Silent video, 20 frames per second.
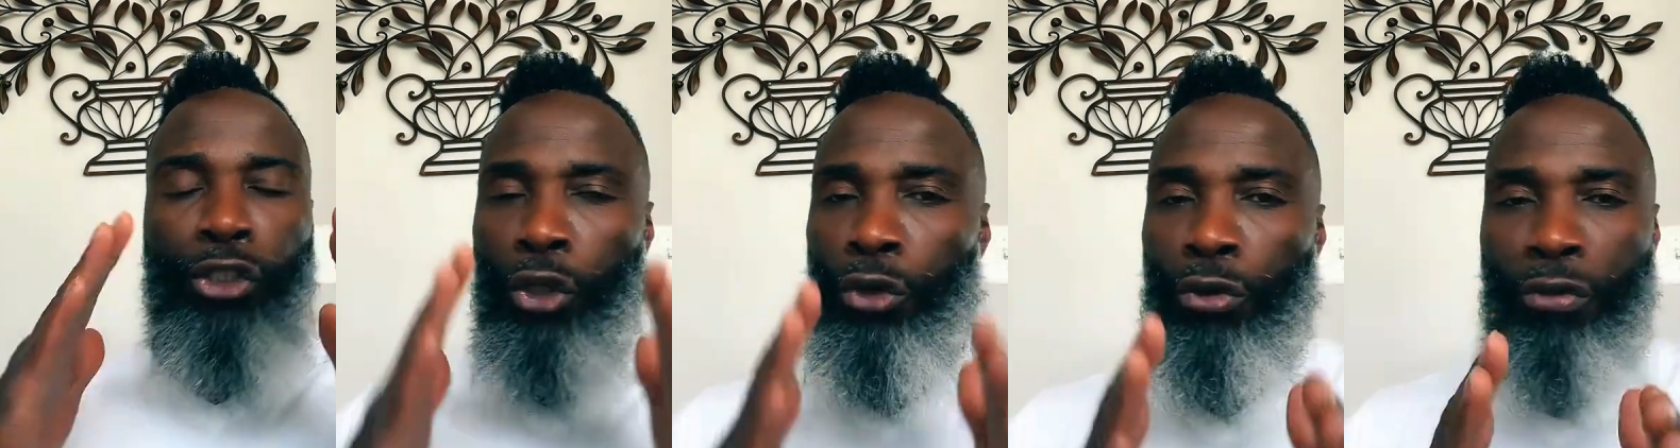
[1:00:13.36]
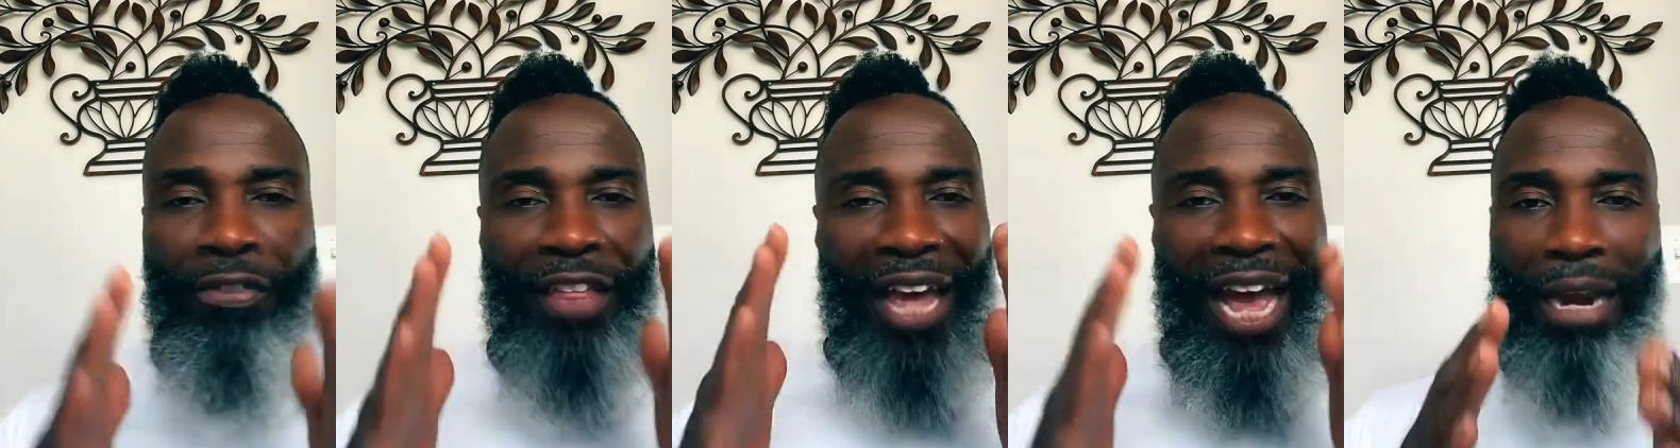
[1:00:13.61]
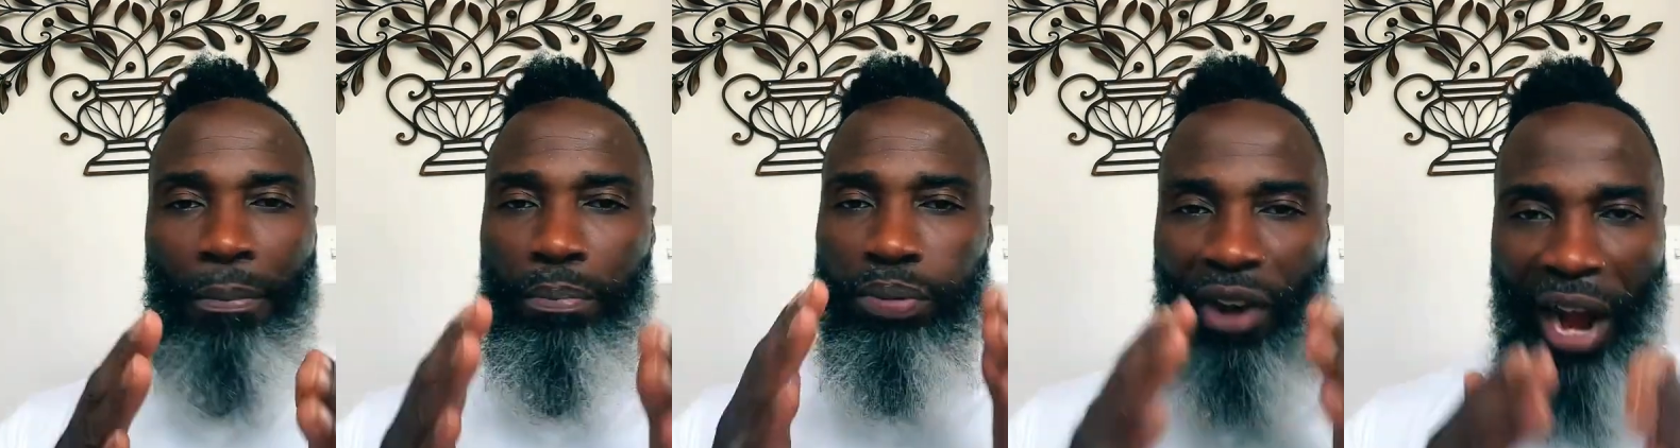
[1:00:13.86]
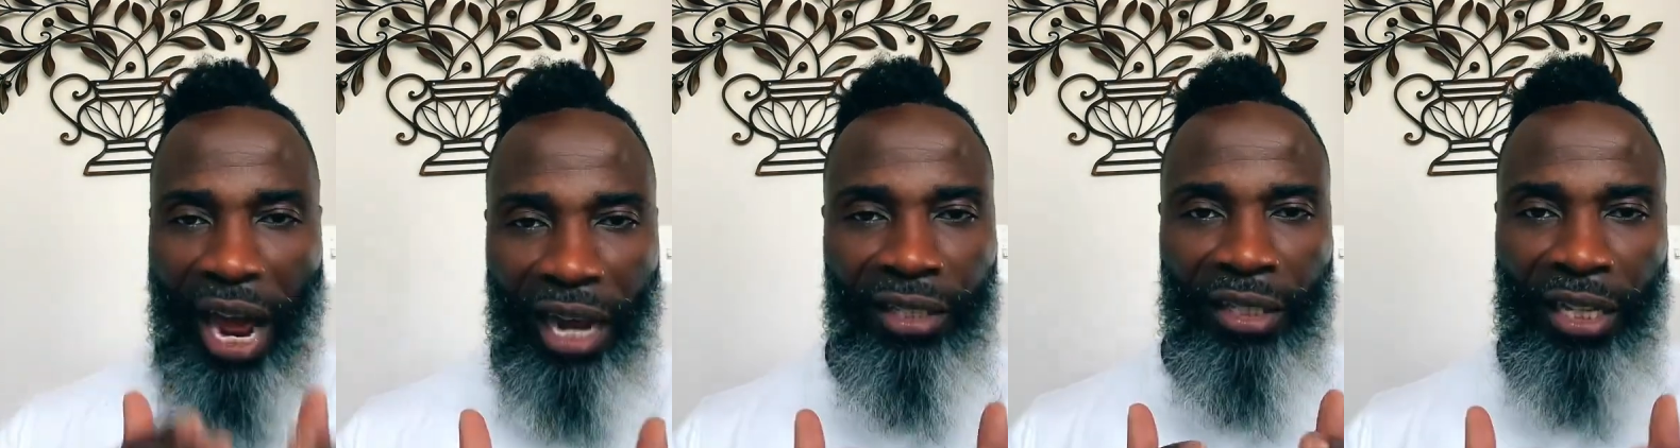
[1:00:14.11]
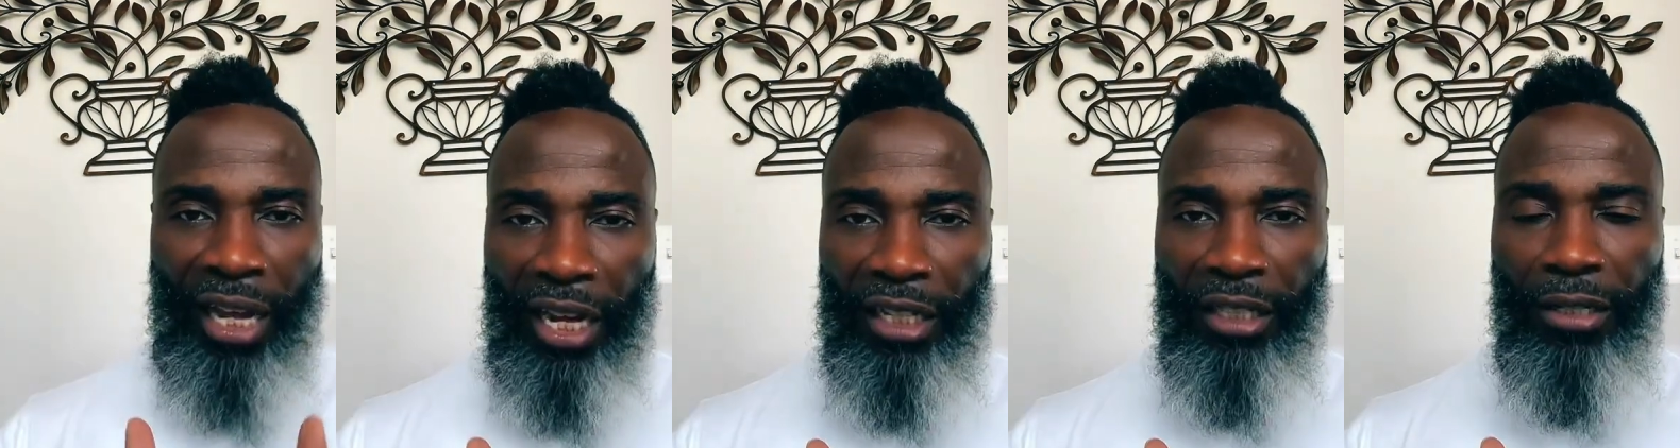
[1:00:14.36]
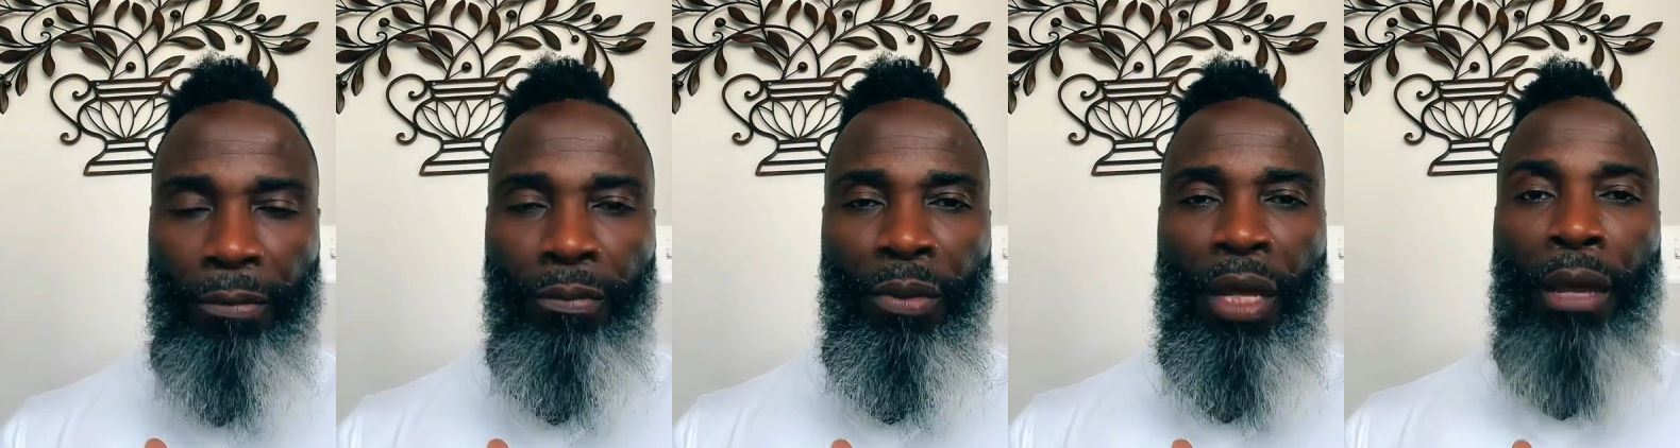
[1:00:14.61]
do that
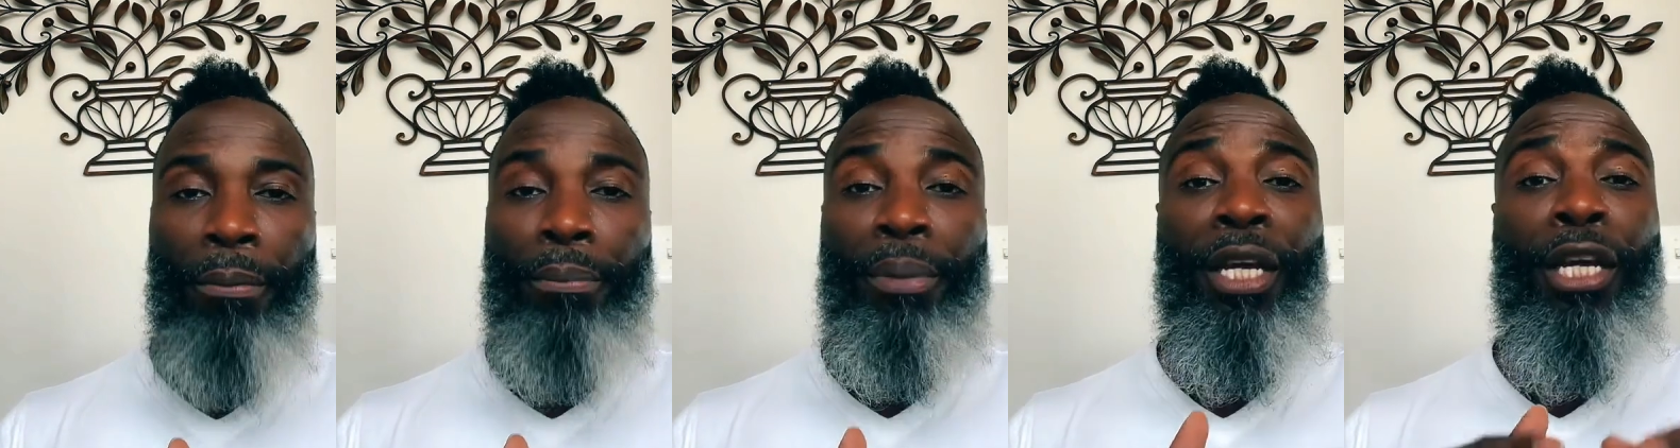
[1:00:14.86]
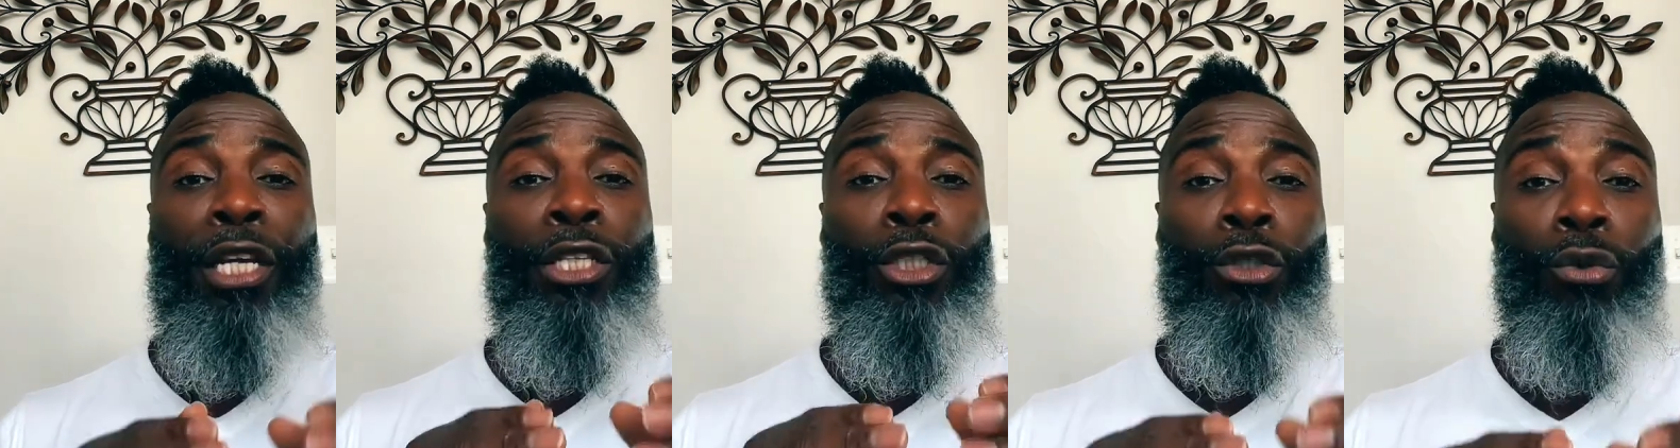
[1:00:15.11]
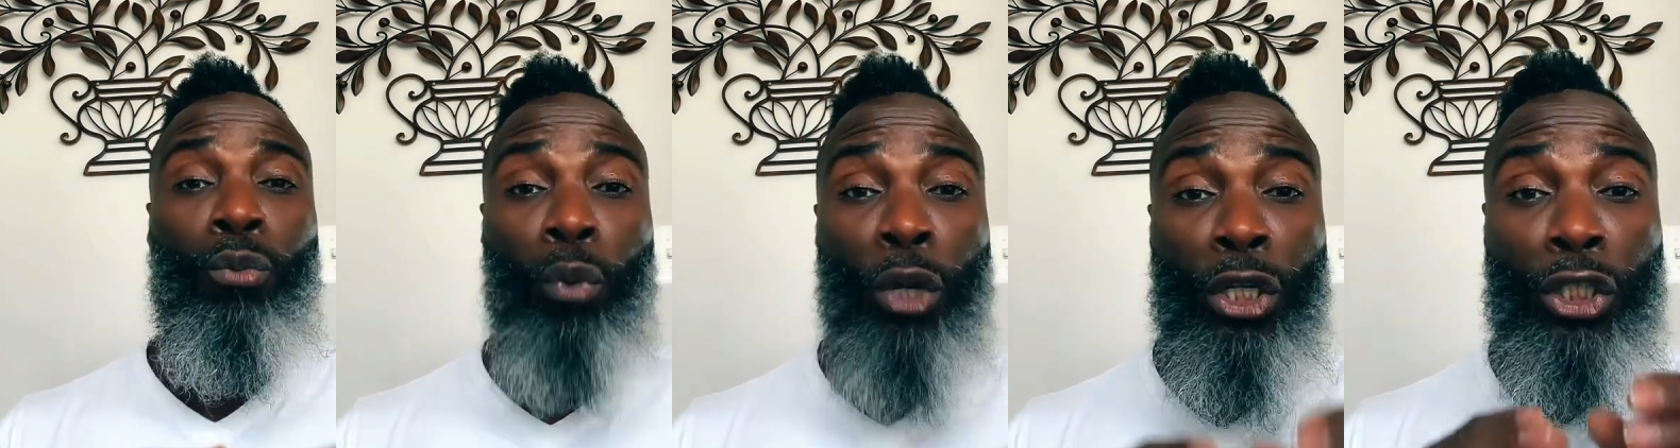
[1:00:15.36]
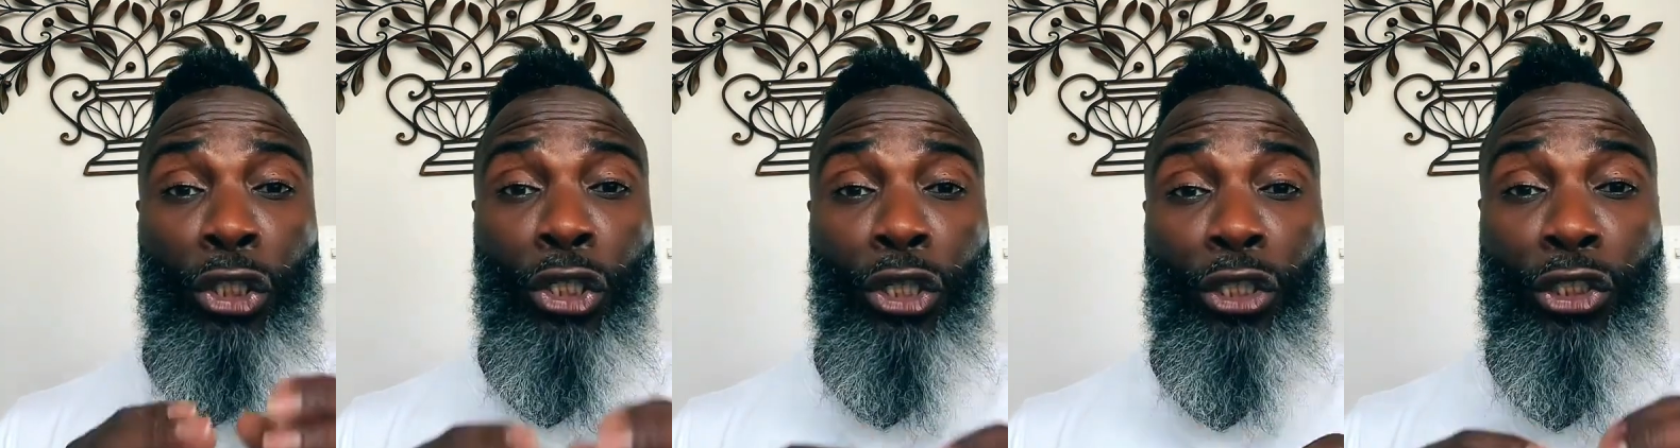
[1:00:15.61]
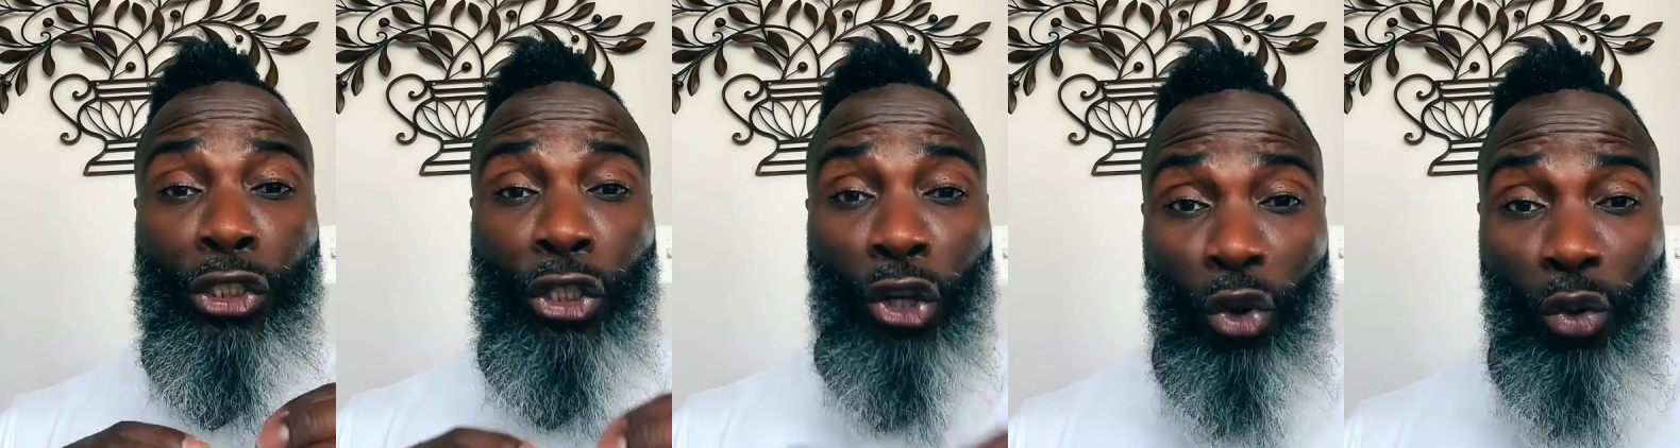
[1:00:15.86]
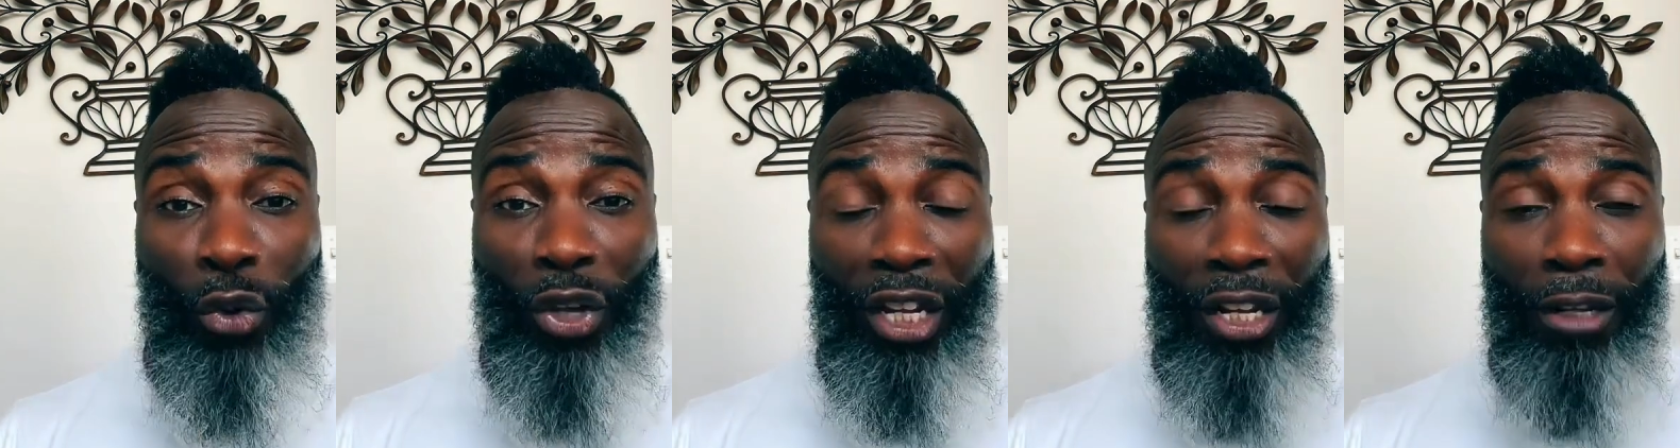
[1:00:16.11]
process, because what you're
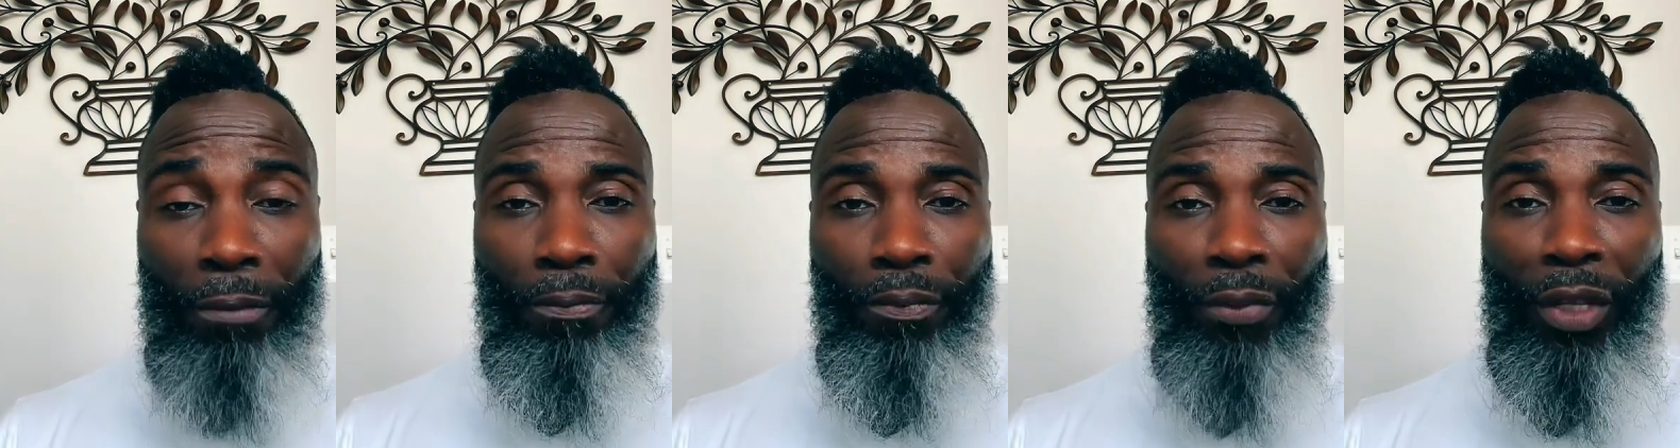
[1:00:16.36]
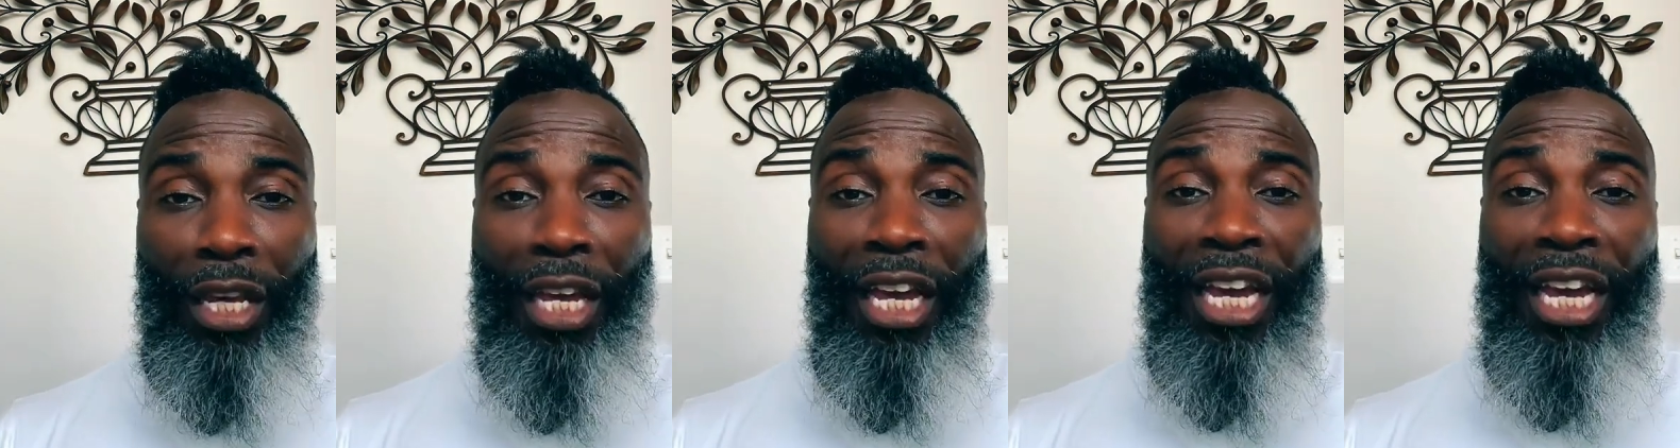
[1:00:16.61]
doing